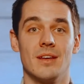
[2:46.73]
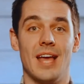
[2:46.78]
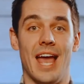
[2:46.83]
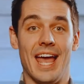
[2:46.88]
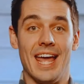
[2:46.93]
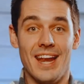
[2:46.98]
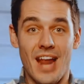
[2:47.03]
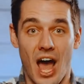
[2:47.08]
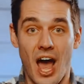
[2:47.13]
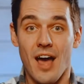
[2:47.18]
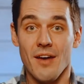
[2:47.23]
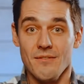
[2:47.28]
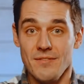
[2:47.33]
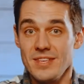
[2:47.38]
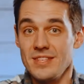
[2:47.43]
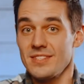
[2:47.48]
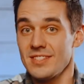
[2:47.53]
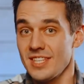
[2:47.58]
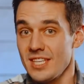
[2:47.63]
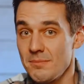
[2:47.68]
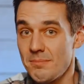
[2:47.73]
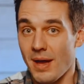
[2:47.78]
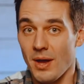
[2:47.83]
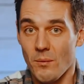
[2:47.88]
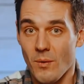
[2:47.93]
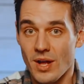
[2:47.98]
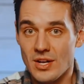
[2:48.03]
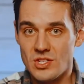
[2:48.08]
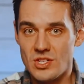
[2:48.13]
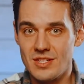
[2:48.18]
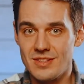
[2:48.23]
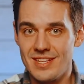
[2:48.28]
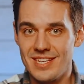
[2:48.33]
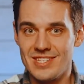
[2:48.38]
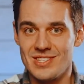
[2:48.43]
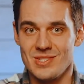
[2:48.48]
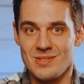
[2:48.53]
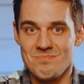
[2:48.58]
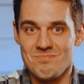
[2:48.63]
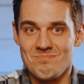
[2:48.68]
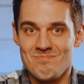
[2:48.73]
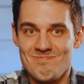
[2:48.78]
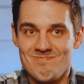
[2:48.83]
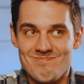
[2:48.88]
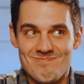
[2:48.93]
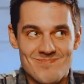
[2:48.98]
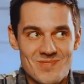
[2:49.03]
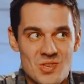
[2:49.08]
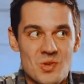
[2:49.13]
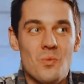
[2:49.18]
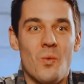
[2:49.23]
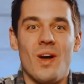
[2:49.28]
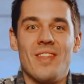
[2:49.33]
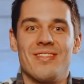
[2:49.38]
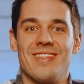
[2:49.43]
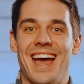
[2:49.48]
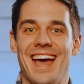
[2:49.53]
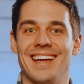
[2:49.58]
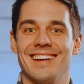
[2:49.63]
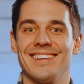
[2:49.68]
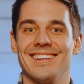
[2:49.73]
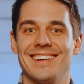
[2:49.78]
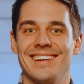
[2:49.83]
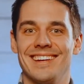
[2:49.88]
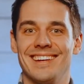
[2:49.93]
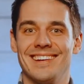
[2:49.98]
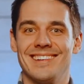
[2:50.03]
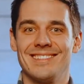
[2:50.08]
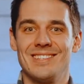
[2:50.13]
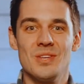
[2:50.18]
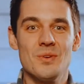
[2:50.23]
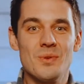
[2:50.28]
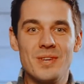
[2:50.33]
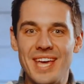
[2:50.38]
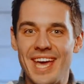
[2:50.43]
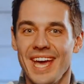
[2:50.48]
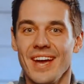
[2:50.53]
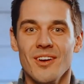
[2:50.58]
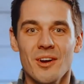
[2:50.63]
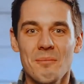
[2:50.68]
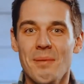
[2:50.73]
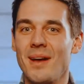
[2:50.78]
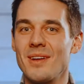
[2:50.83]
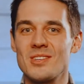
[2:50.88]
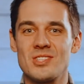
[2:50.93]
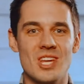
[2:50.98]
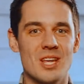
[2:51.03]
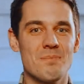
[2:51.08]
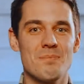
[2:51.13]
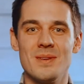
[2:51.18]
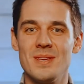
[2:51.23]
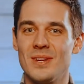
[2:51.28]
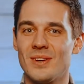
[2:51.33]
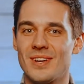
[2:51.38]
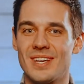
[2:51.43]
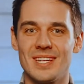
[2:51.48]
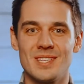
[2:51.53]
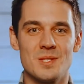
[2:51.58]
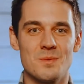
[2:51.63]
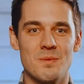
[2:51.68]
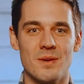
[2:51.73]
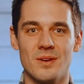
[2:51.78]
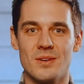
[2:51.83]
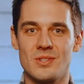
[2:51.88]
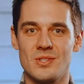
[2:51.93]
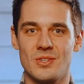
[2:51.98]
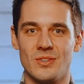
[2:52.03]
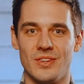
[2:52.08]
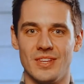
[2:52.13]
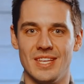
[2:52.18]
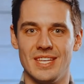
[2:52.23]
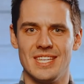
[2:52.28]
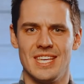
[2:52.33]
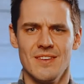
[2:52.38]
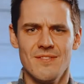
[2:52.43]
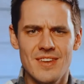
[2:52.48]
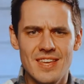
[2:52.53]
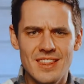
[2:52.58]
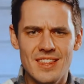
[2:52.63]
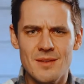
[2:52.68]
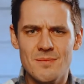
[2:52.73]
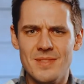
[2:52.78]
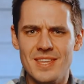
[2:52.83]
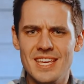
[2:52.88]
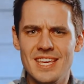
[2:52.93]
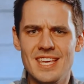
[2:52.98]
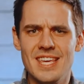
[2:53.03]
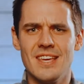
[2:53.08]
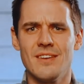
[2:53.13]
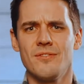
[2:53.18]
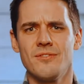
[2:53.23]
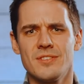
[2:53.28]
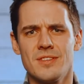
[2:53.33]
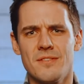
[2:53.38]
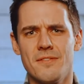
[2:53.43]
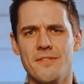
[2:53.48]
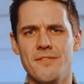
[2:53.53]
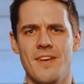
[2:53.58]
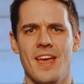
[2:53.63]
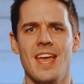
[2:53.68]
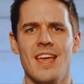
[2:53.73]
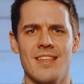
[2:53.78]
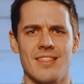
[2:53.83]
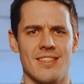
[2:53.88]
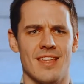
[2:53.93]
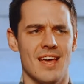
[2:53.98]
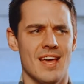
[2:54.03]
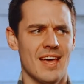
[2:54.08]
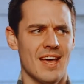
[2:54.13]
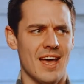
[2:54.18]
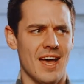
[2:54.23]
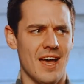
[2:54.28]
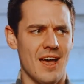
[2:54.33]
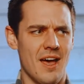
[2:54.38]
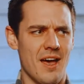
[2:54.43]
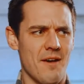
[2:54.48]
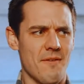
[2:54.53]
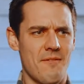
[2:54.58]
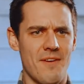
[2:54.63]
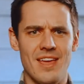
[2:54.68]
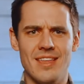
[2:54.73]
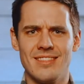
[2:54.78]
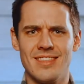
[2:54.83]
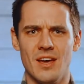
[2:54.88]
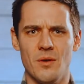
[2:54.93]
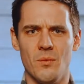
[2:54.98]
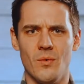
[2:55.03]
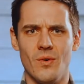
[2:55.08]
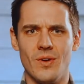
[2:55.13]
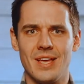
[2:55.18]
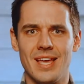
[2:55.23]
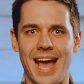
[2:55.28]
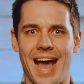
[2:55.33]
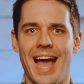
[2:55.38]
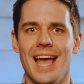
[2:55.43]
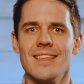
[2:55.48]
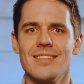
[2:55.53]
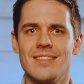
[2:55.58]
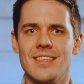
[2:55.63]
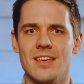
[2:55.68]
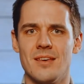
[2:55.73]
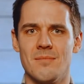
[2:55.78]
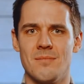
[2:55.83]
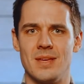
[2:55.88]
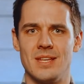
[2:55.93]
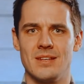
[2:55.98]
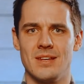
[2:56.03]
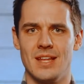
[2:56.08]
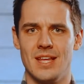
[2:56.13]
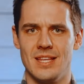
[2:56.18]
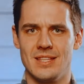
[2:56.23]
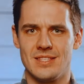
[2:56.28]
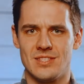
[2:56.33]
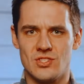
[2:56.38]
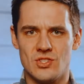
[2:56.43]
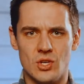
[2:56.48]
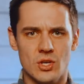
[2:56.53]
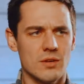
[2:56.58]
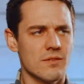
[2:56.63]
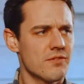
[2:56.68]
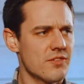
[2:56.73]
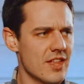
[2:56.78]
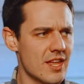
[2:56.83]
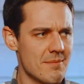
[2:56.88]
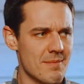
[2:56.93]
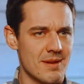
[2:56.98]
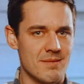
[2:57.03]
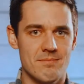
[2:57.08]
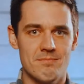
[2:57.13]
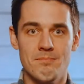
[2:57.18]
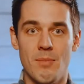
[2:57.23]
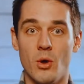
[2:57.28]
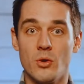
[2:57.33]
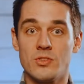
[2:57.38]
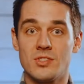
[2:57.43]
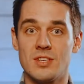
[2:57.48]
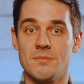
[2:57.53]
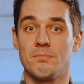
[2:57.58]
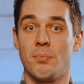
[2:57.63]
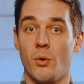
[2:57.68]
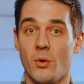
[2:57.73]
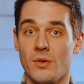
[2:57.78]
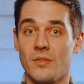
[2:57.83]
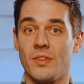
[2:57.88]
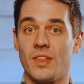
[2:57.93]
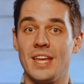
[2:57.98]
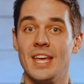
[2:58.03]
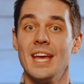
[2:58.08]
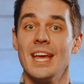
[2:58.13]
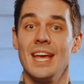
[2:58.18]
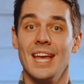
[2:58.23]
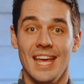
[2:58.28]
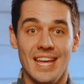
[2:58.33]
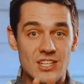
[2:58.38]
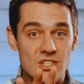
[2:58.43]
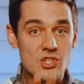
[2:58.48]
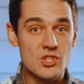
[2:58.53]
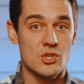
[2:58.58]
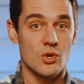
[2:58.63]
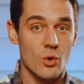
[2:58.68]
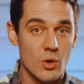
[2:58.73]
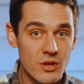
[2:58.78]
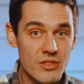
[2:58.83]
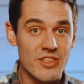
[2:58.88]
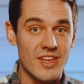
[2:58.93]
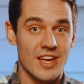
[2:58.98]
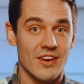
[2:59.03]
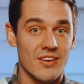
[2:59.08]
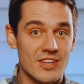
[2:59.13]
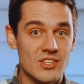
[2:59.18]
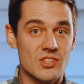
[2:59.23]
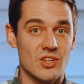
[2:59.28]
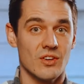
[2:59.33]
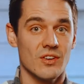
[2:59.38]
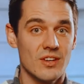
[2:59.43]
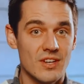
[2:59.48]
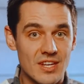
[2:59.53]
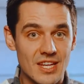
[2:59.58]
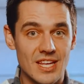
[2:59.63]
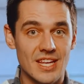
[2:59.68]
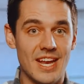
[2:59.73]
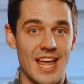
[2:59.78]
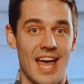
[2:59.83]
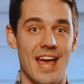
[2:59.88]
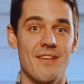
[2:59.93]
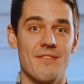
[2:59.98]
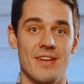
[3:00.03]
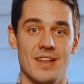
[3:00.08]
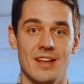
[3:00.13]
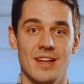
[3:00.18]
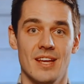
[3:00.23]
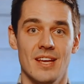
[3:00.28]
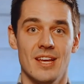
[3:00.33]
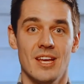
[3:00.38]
And obviously by watching this, you want that. You care about shaping your kids spiritually, giving them the gift of faith, a faith that will guide them and serve them, and most importantly, ensure their eternity in heaven.